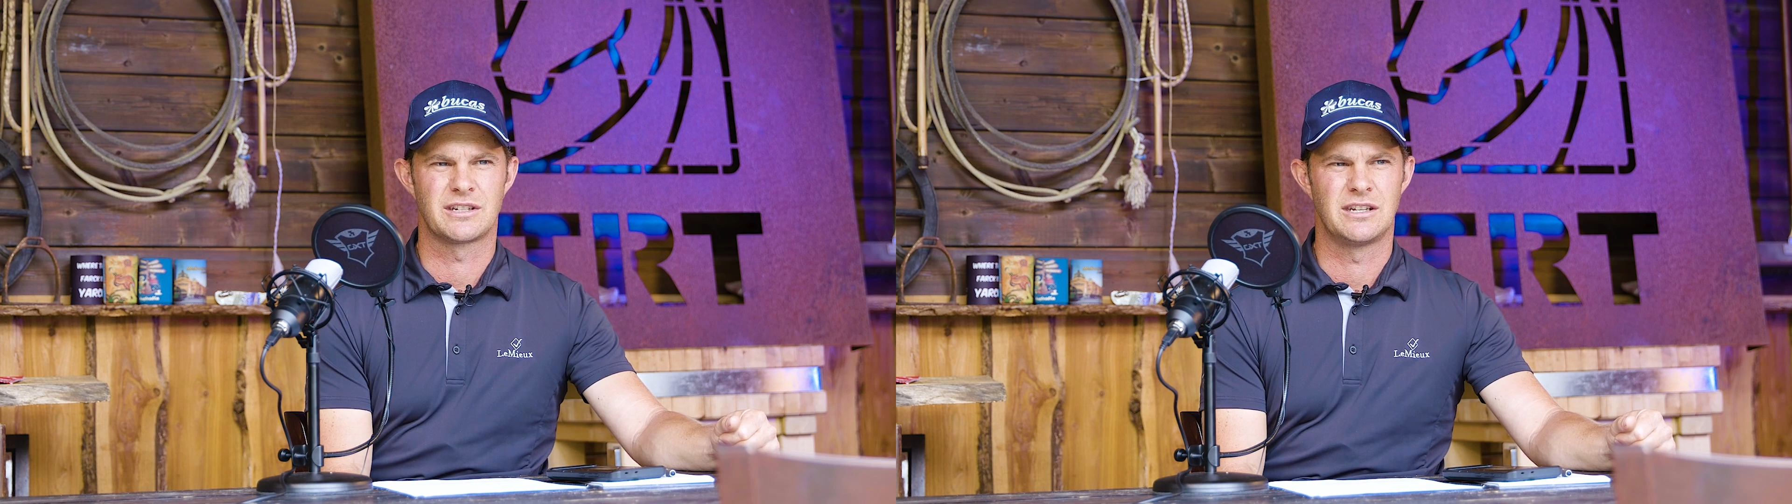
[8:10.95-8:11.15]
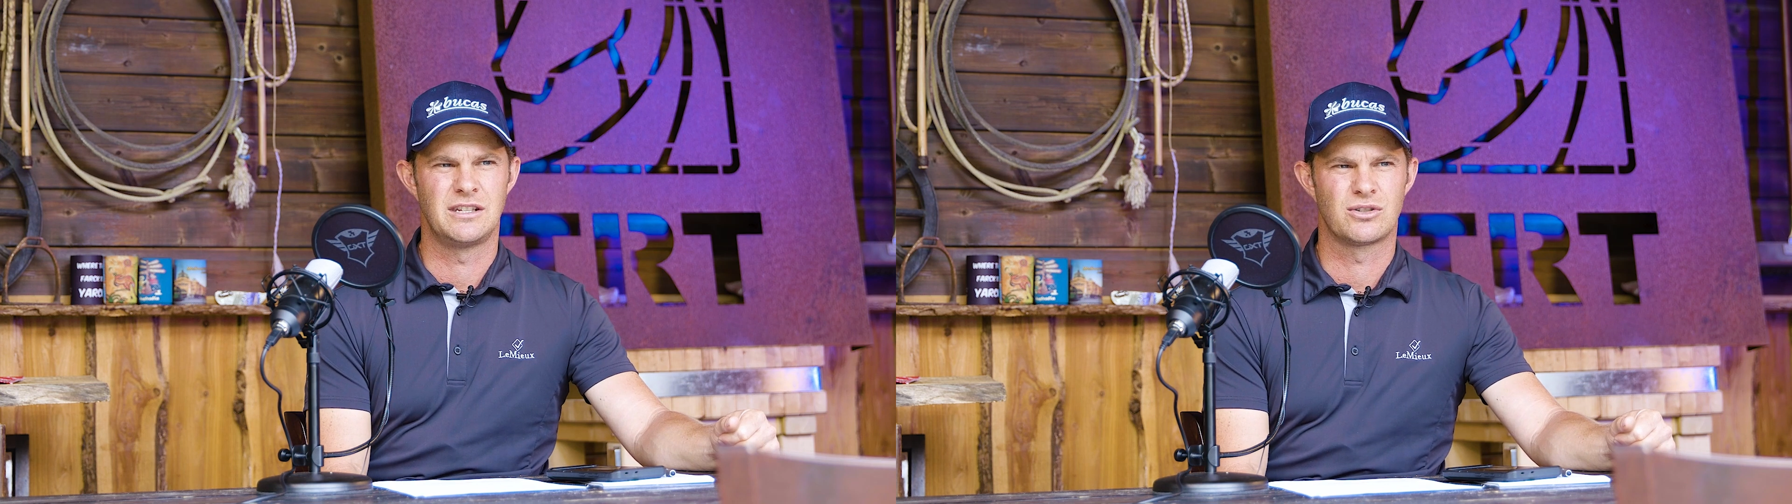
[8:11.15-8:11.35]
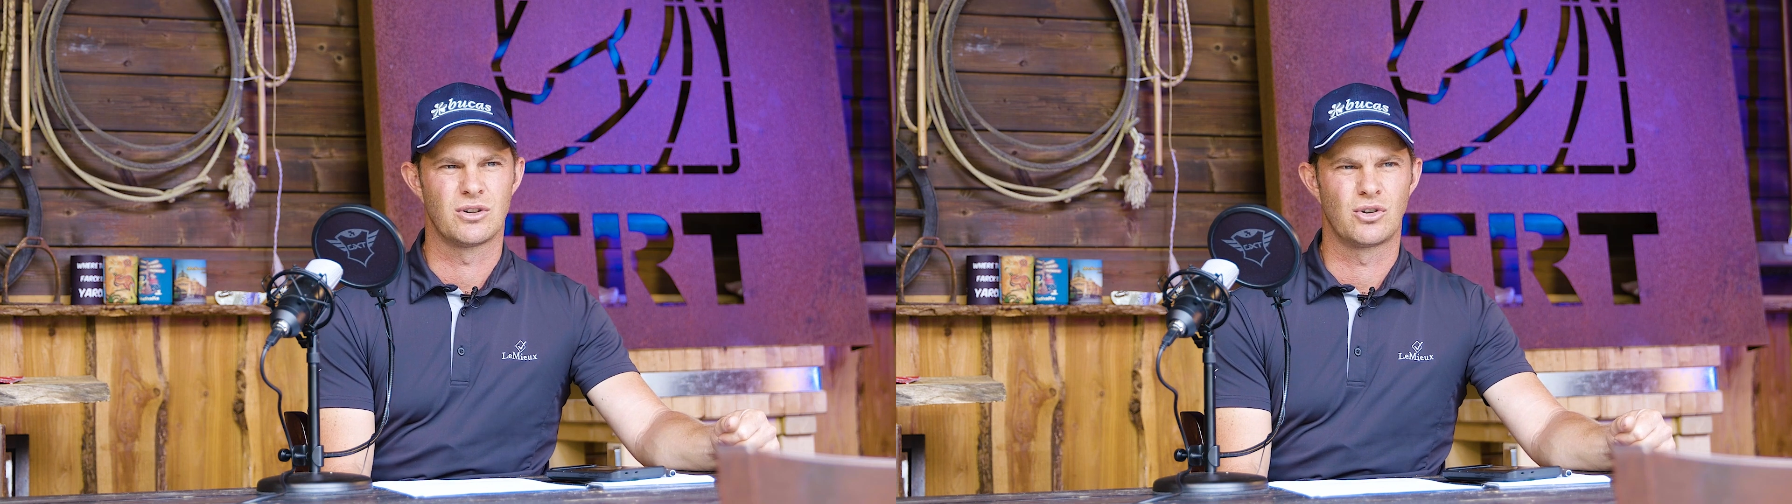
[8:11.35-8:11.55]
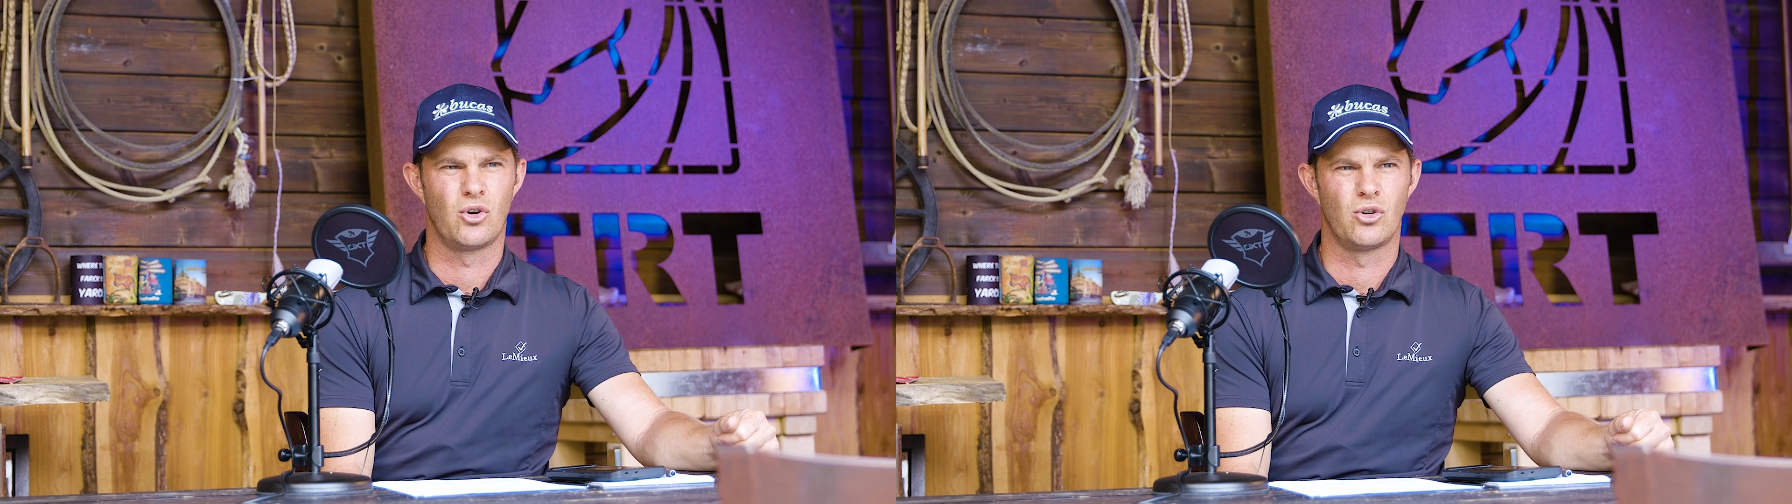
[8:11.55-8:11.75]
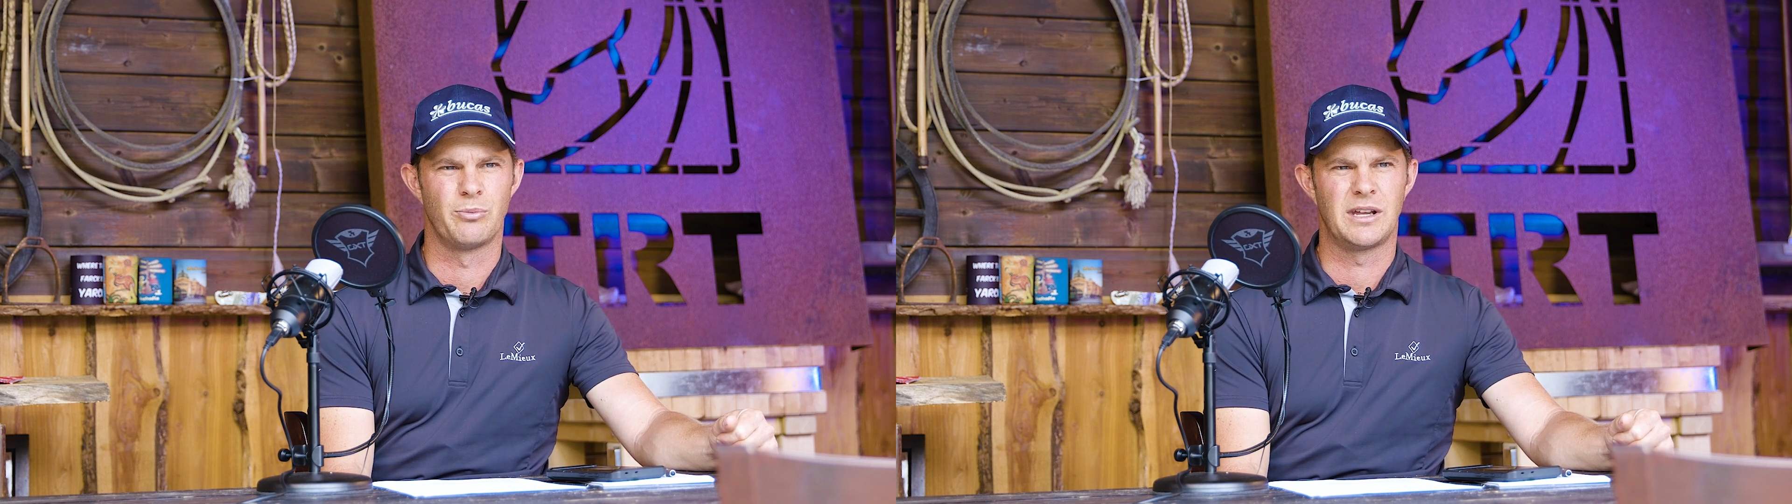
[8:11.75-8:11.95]
and he sort of
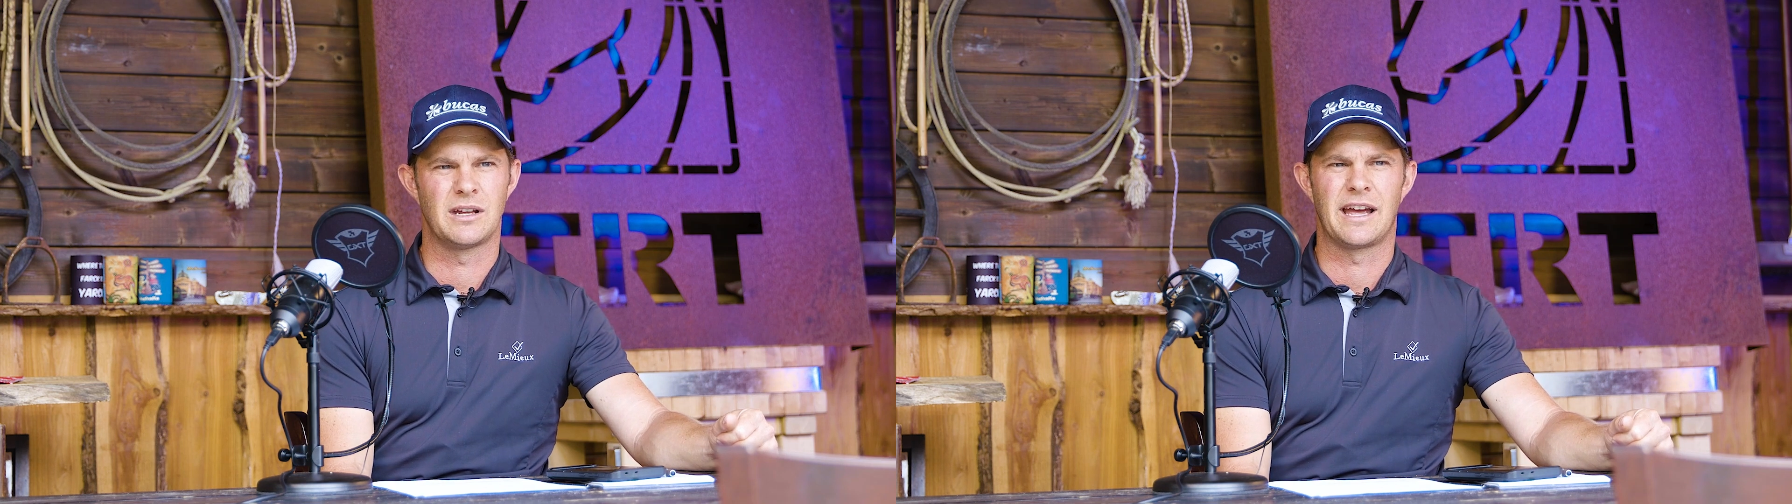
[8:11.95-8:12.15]
called me.